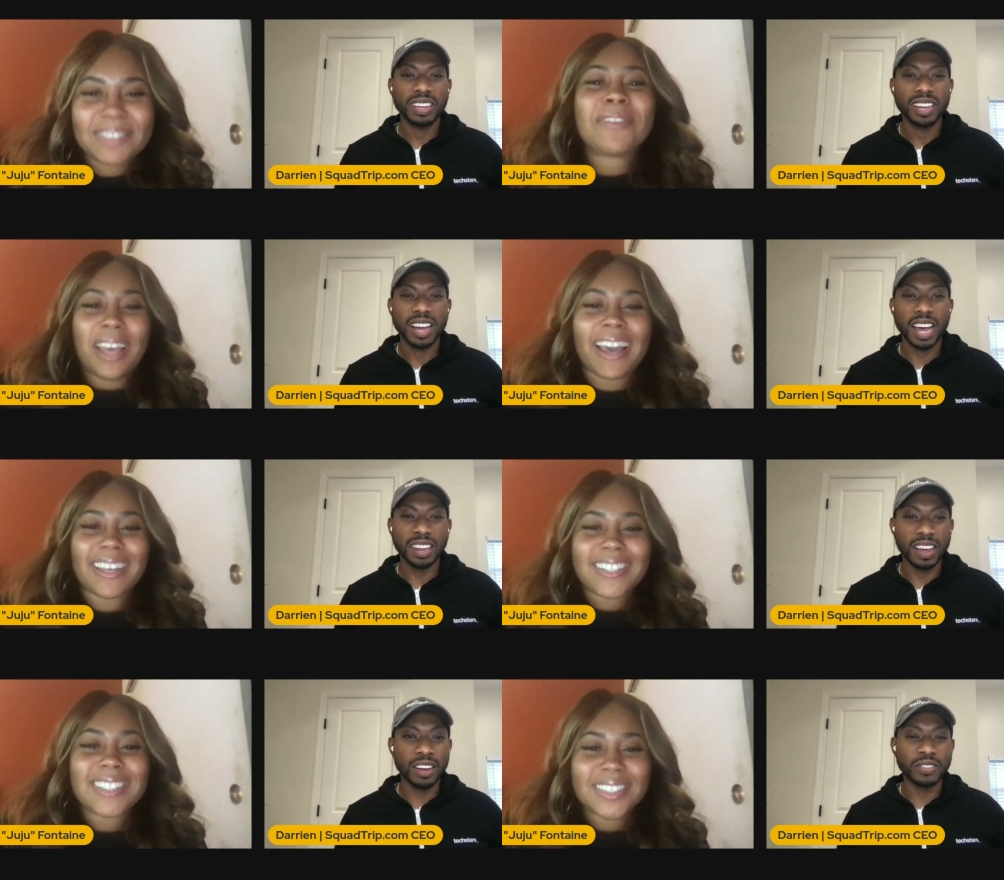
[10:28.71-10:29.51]
Speaker 1: Okay.
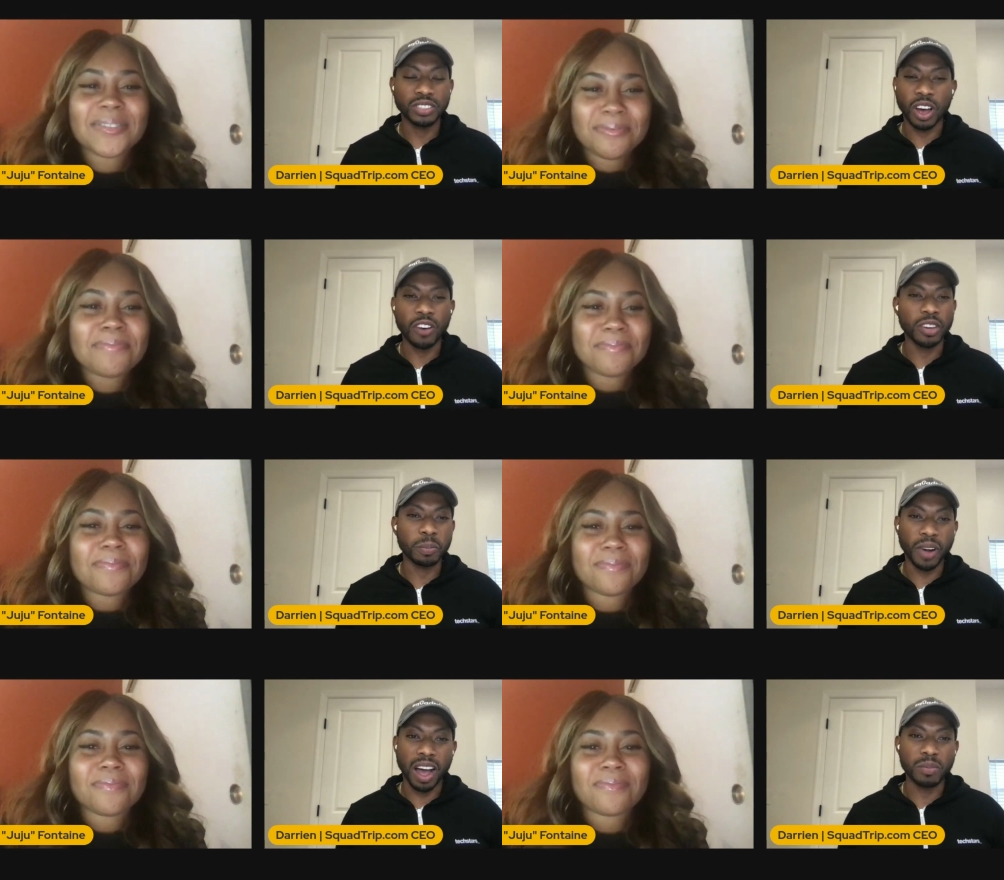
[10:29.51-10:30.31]
I love
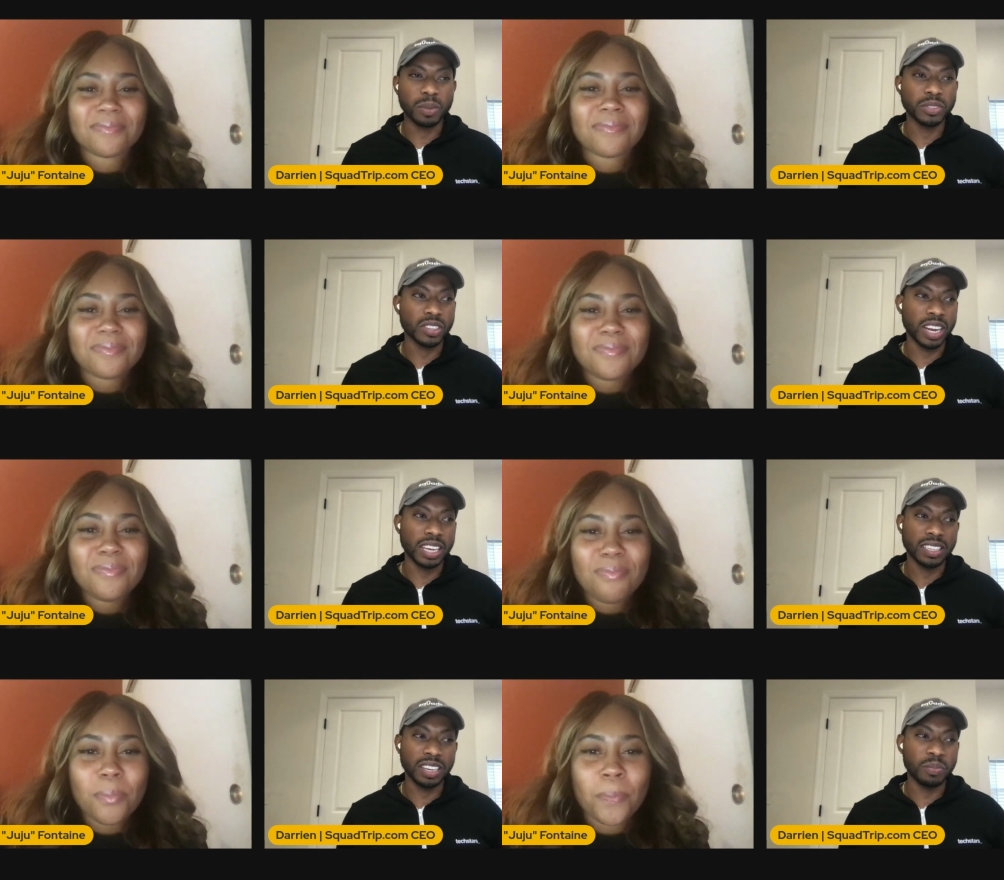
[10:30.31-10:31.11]
solving problems. So
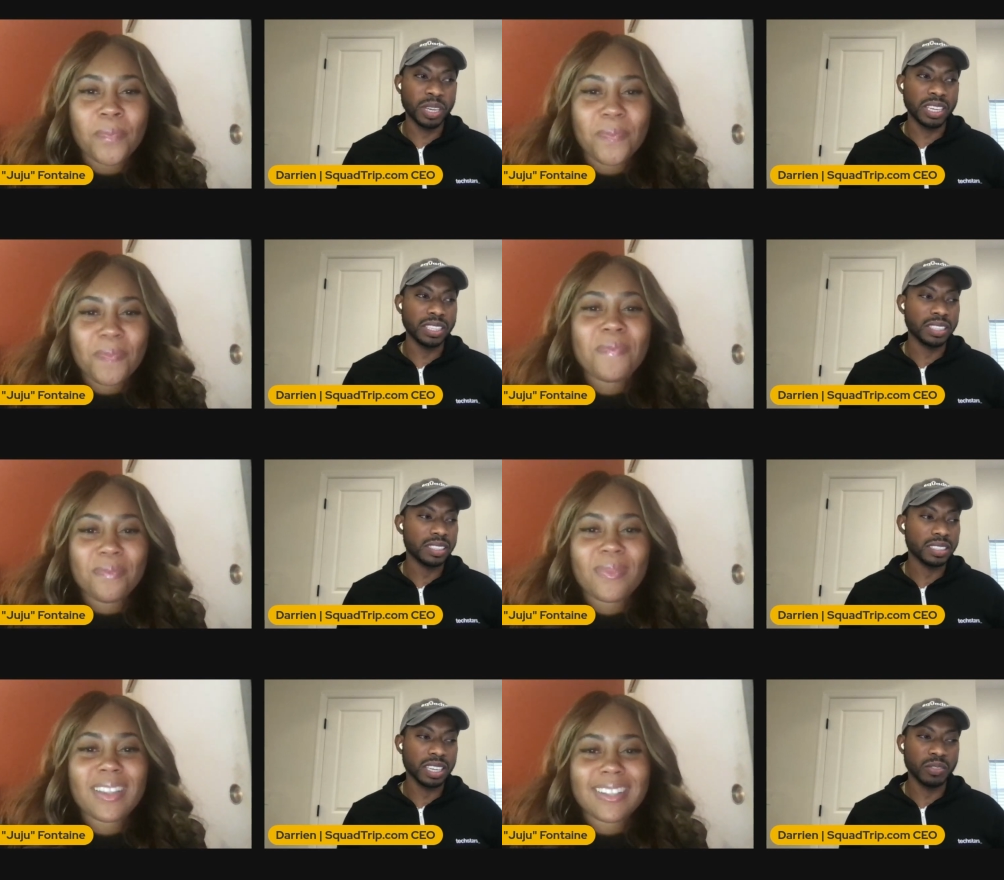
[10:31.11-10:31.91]
like give me
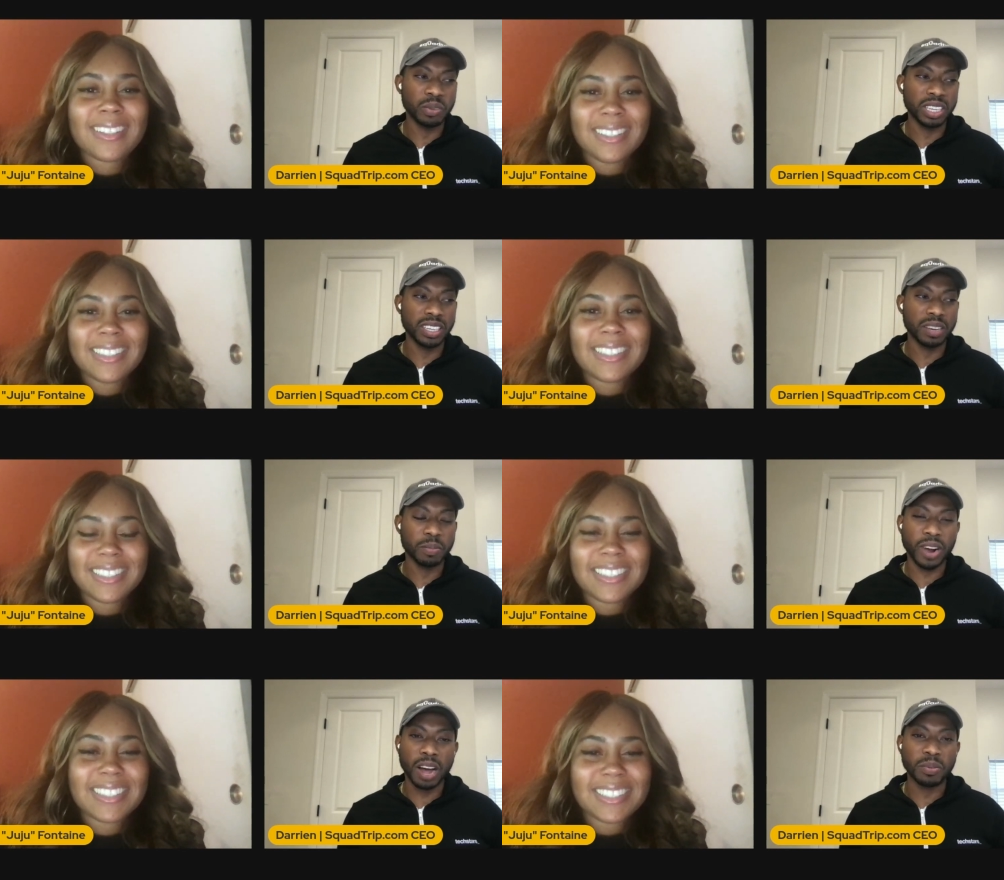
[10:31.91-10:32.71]
give me
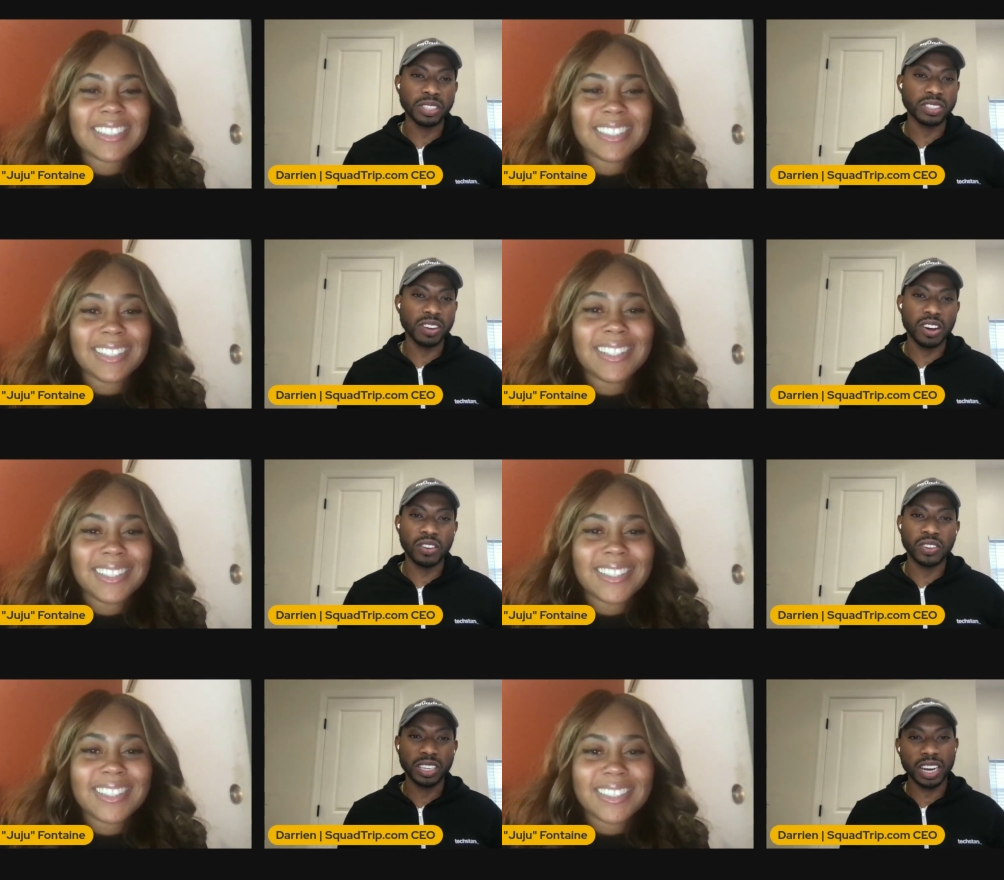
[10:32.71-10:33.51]
a problem to
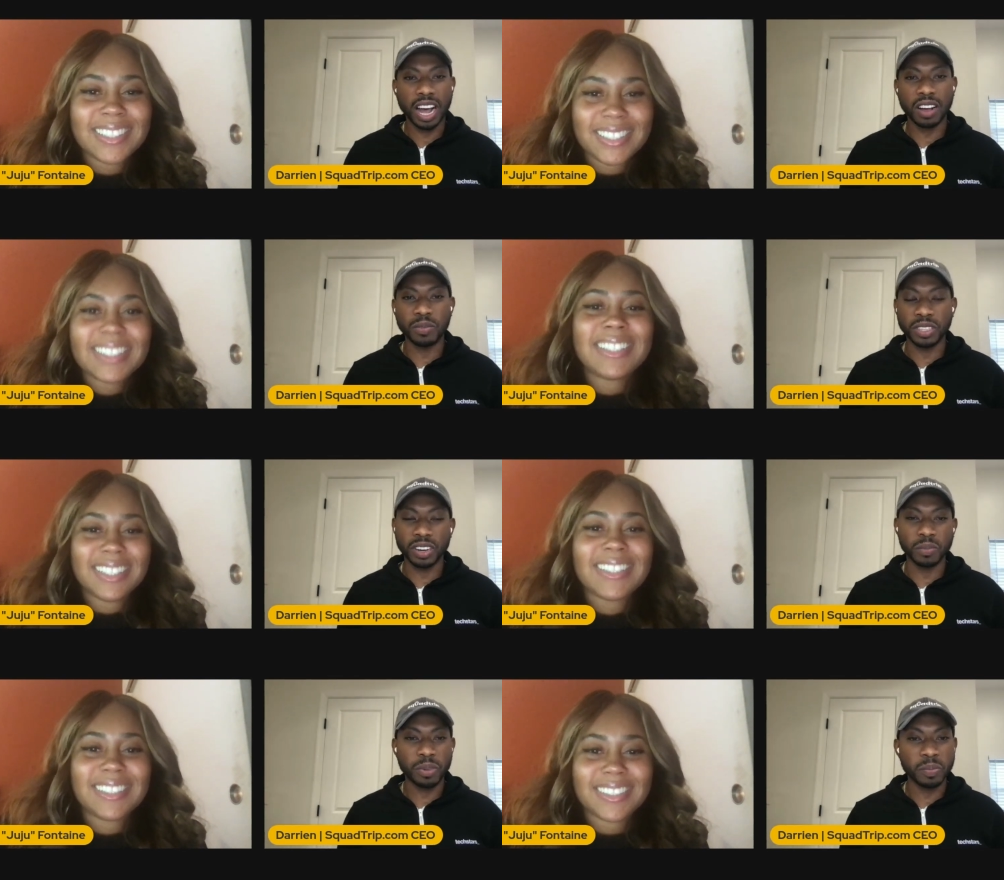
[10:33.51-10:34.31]
solve and I'll,
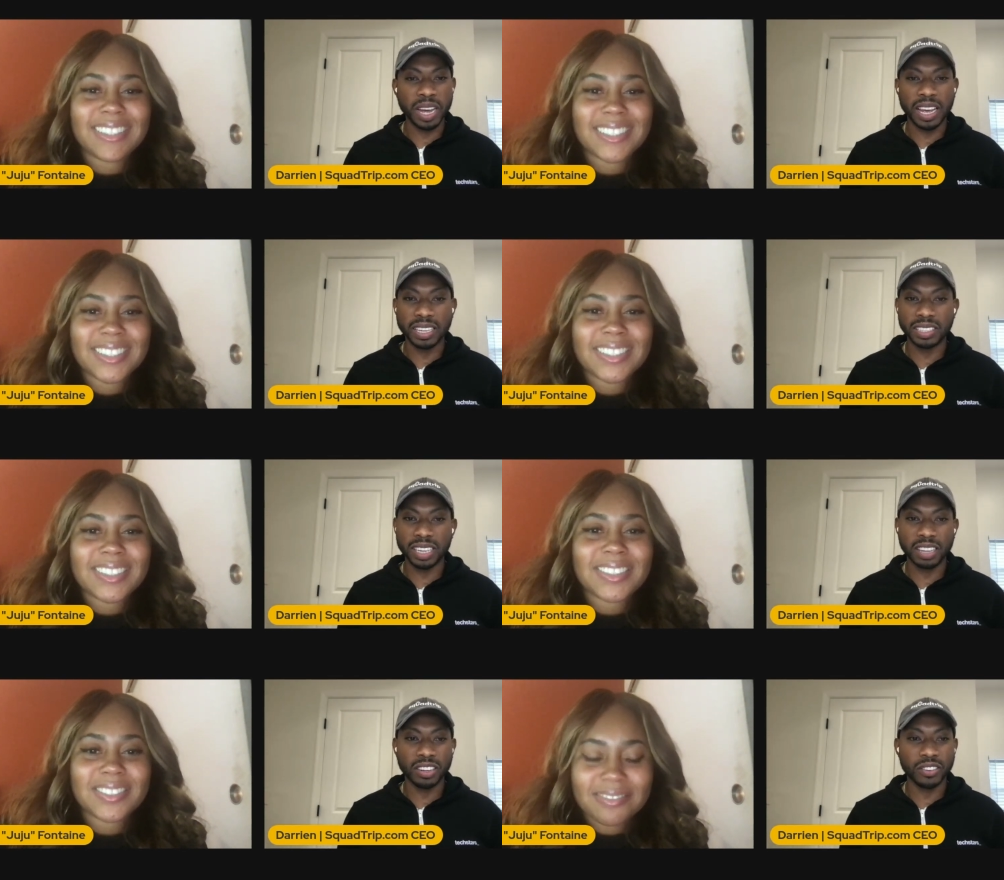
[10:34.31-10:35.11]
you know, put my head
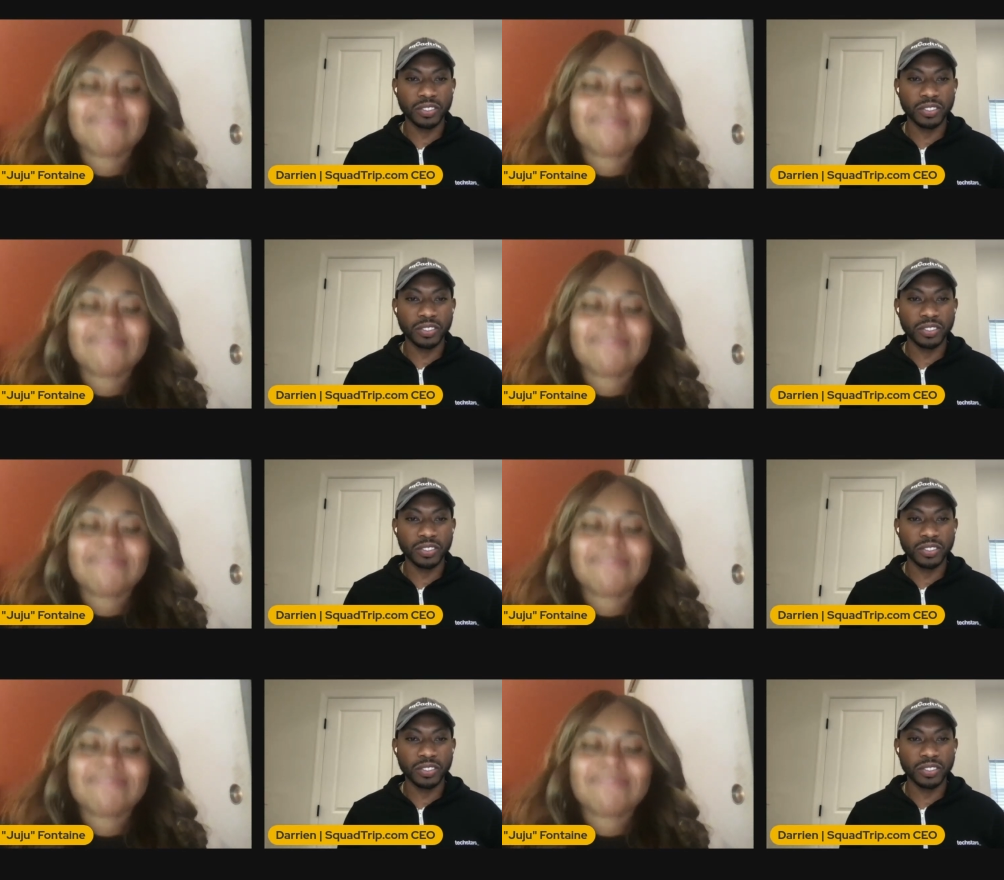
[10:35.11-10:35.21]
together